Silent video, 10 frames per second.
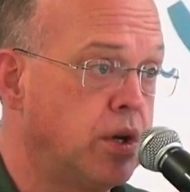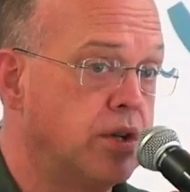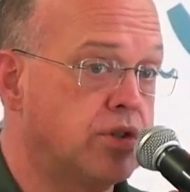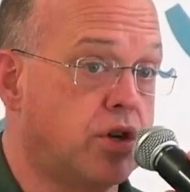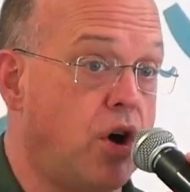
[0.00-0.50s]

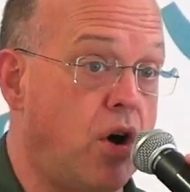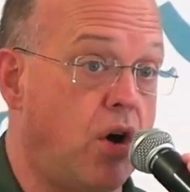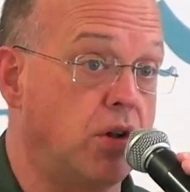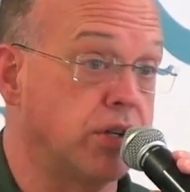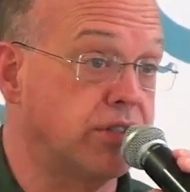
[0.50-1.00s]

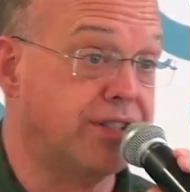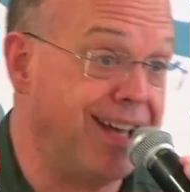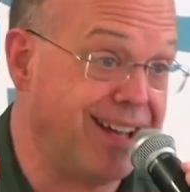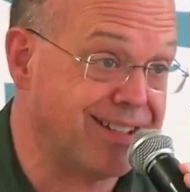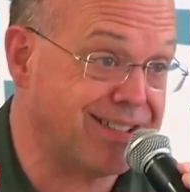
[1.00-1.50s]
call or
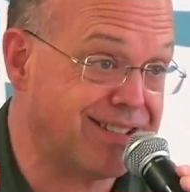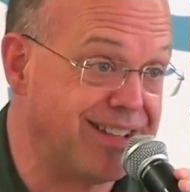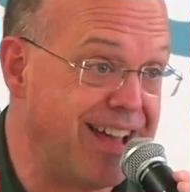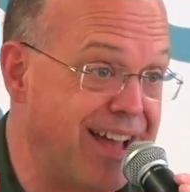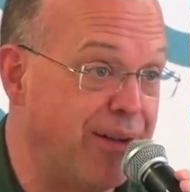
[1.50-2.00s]
text
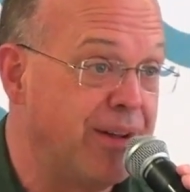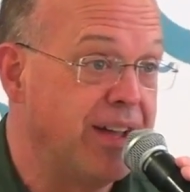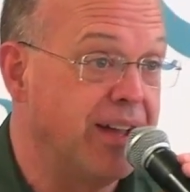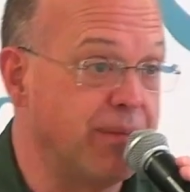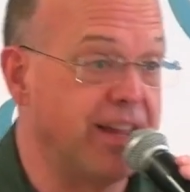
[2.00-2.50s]
now
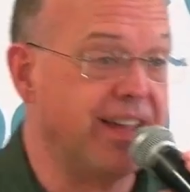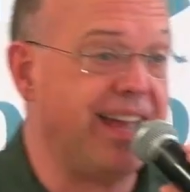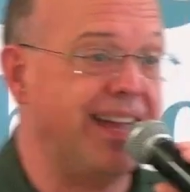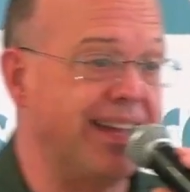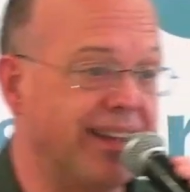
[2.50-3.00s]
and be like,
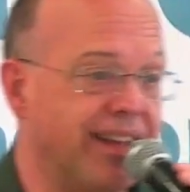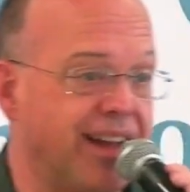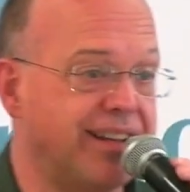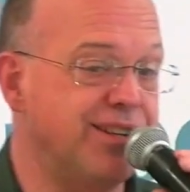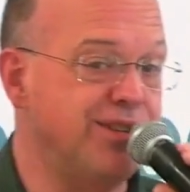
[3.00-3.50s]
hey,
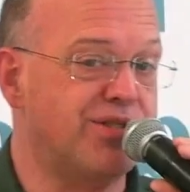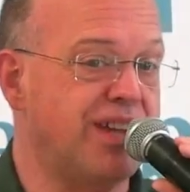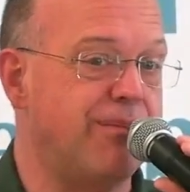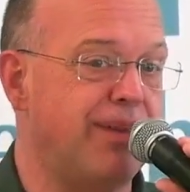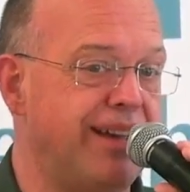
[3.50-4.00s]
God, can you
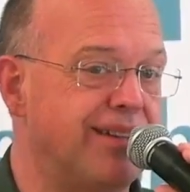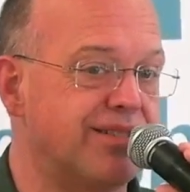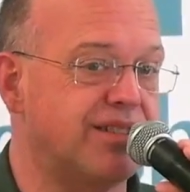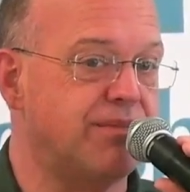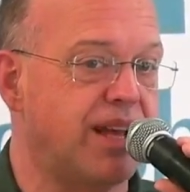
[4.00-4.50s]
stop by here
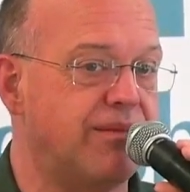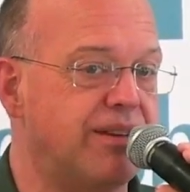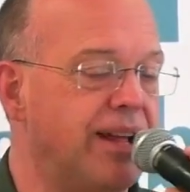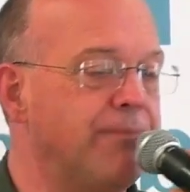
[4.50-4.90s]
sometime today?